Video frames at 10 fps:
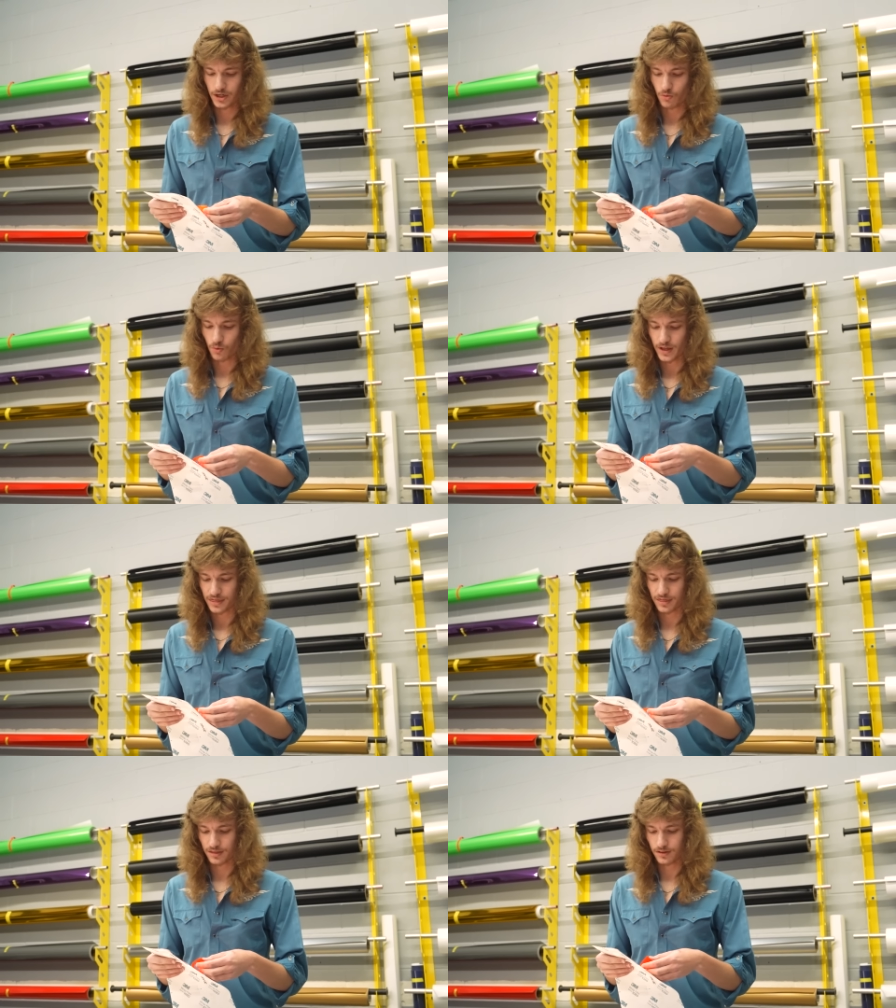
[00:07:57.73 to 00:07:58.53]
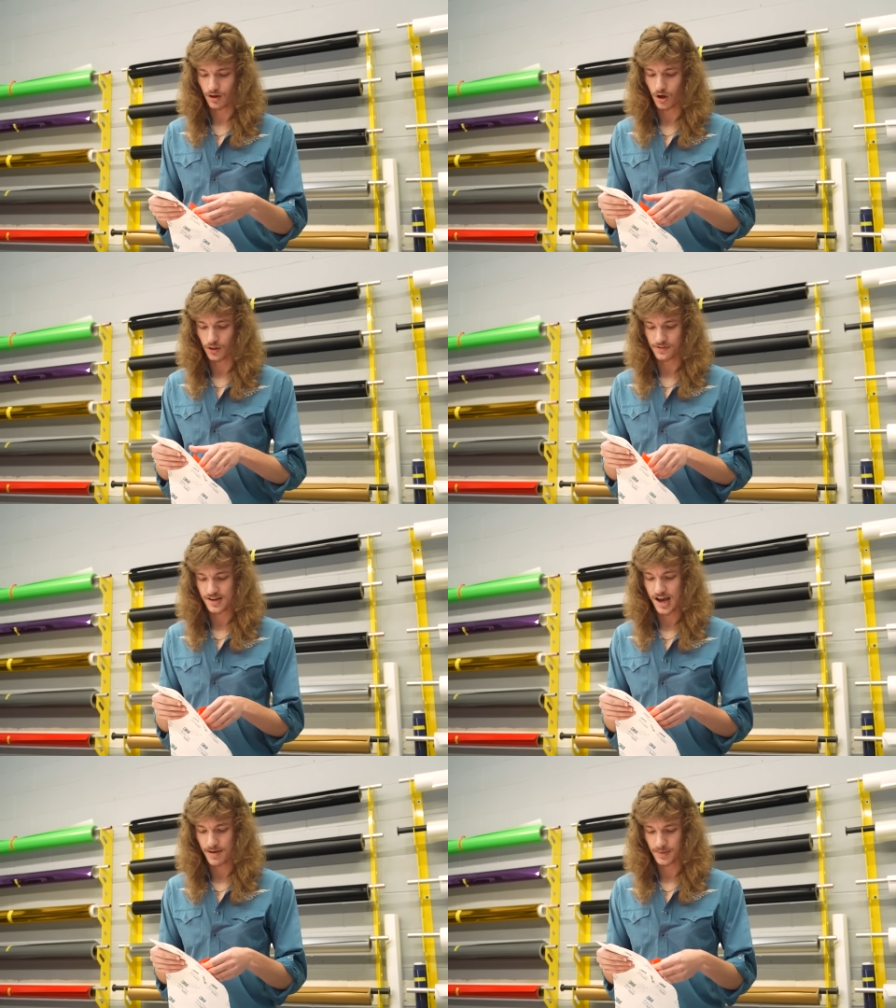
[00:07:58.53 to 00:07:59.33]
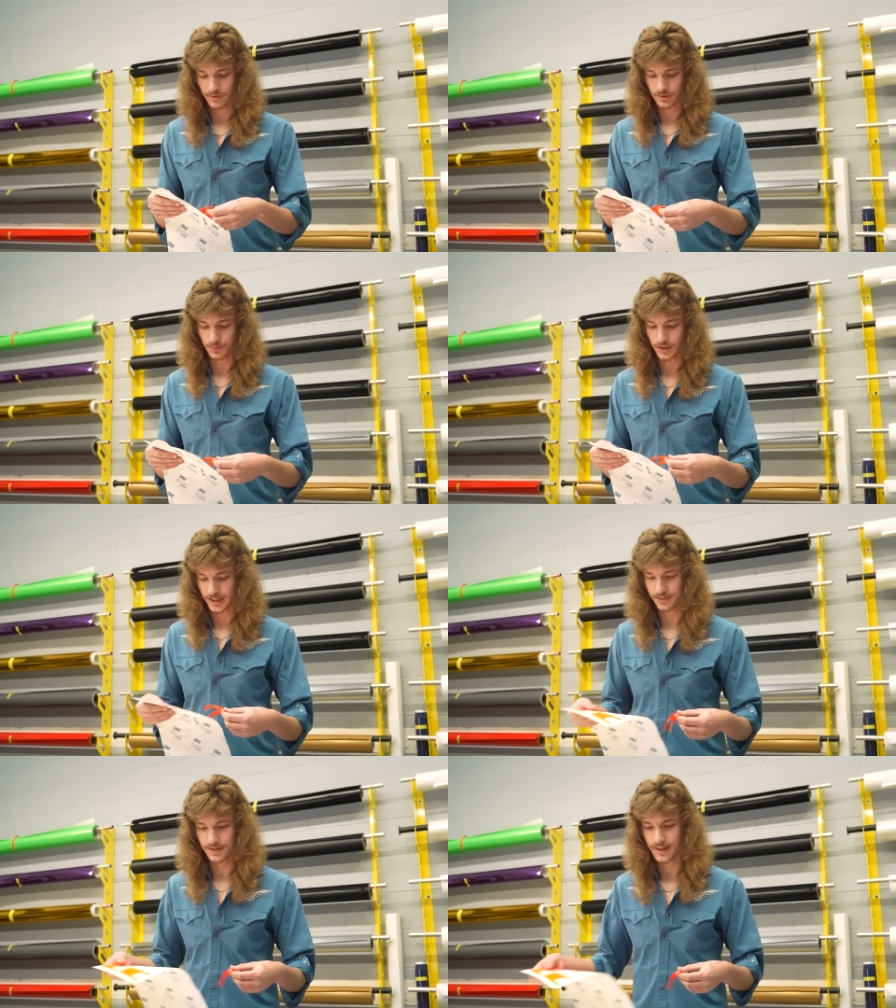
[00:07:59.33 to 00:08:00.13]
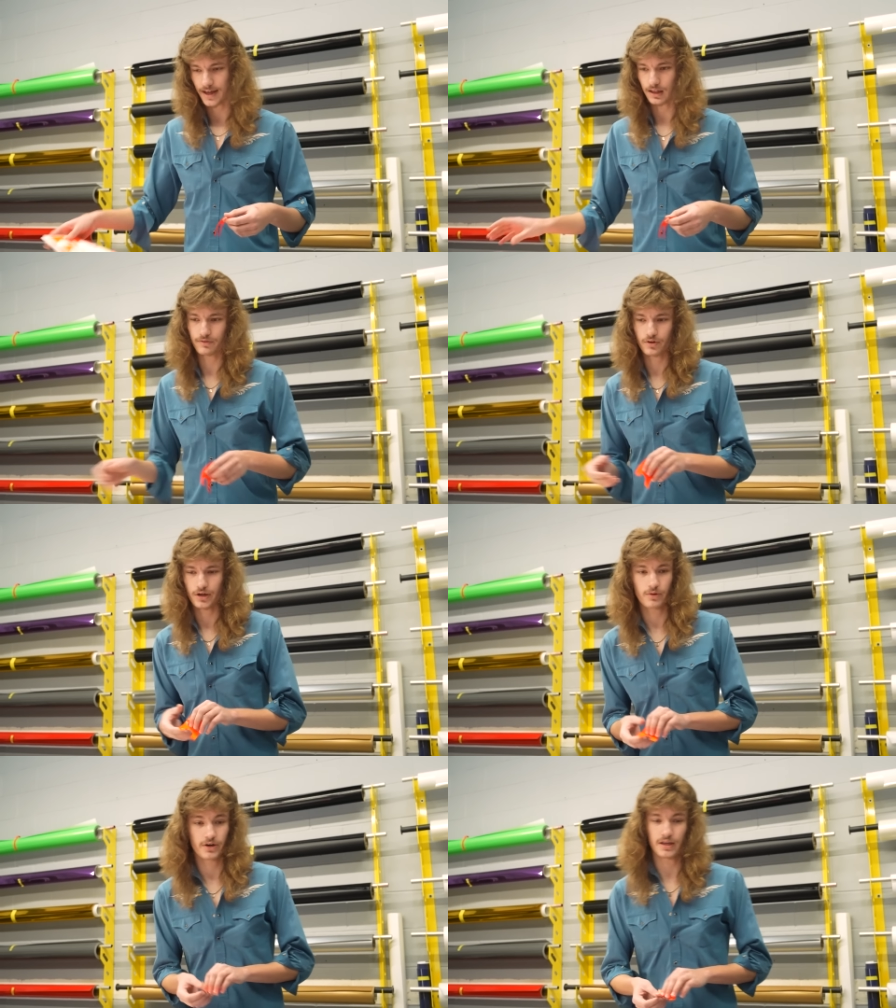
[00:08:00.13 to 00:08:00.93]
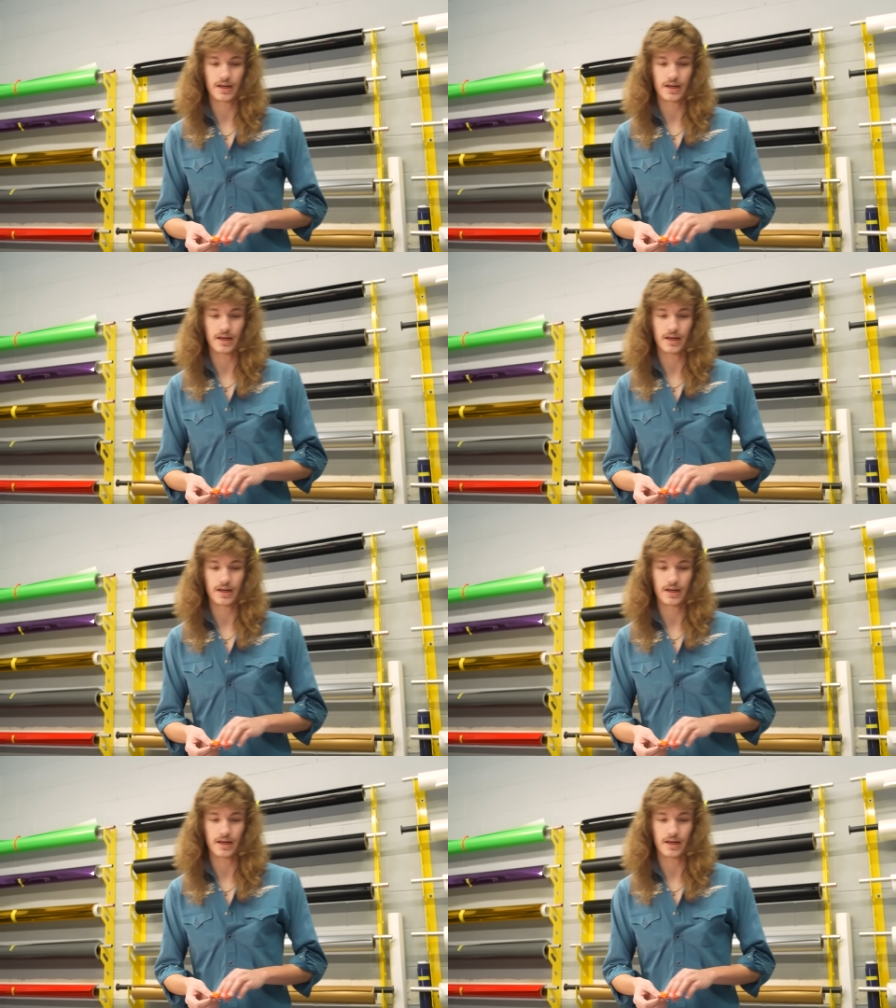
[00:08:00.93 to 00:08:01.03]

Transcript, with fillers: You know, with all the time that was put into that livery, we were